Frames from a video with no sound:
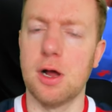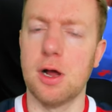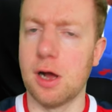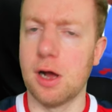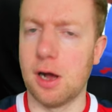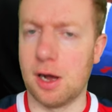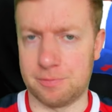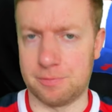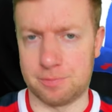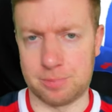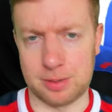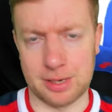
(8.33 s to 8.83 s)

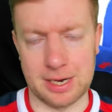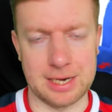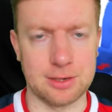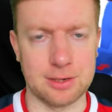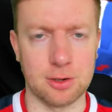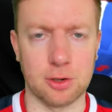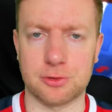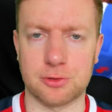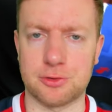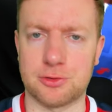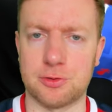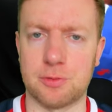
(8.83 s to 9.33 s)
I've played
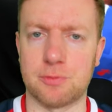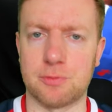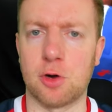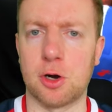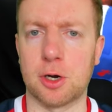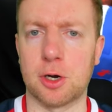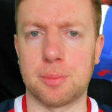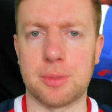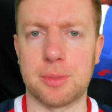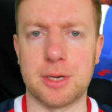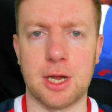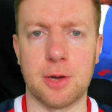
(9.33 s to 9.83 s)
lots of
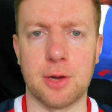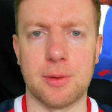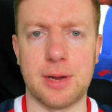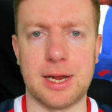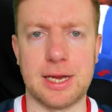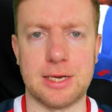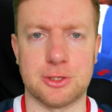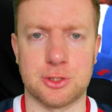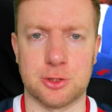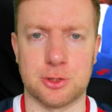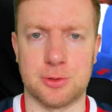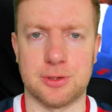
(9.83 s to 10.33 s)
Rugby
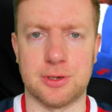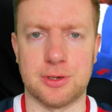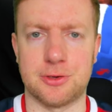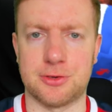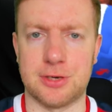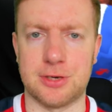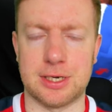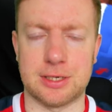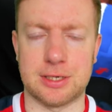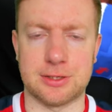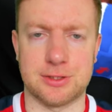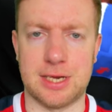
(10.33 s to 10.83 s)
08 during the
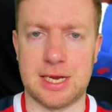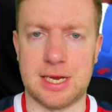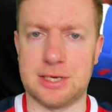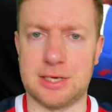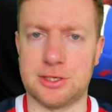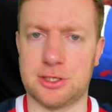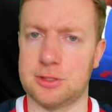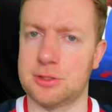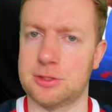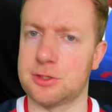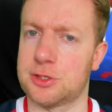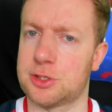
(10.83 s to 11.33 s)
Six
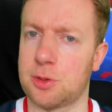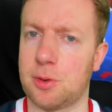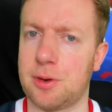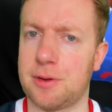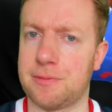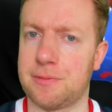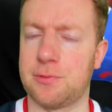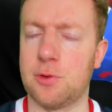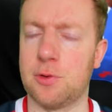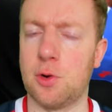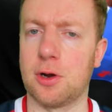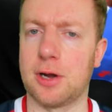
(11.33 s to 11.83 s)
Nations, so I
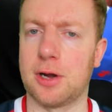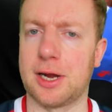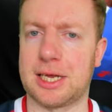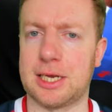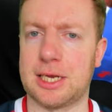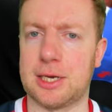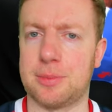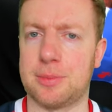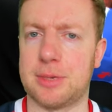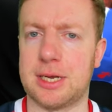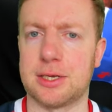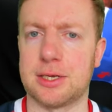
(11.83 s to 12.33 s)
thought like
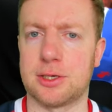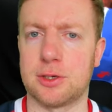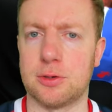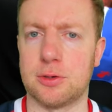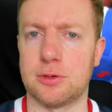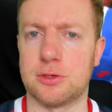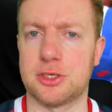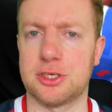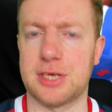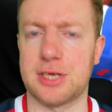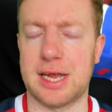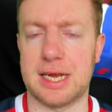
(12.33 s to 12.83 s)
it'd be a good
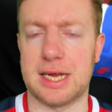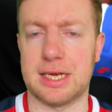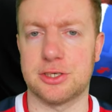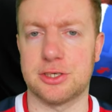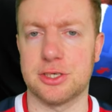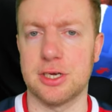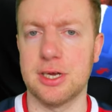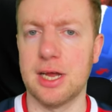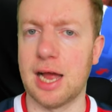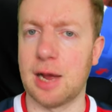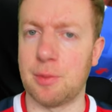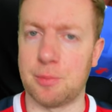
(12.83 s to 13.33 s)
change,
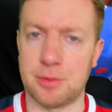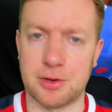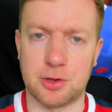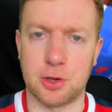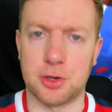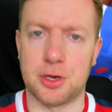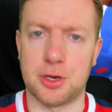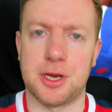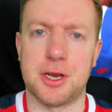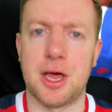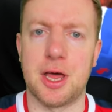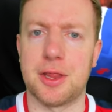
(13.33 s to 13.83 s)
and we've
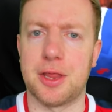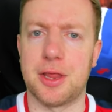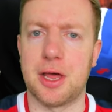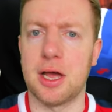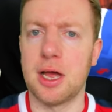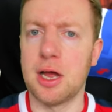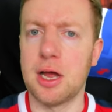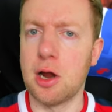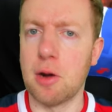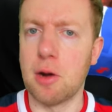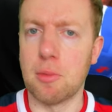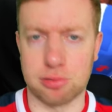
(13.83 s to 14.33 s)
got another
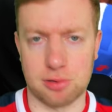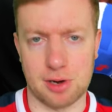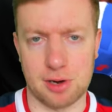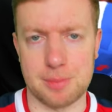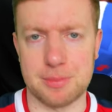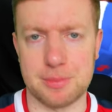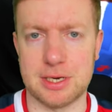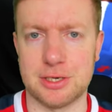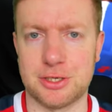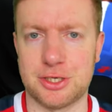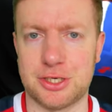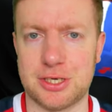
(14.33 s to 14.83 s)

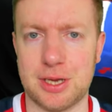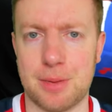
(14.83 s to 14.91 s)
Premiership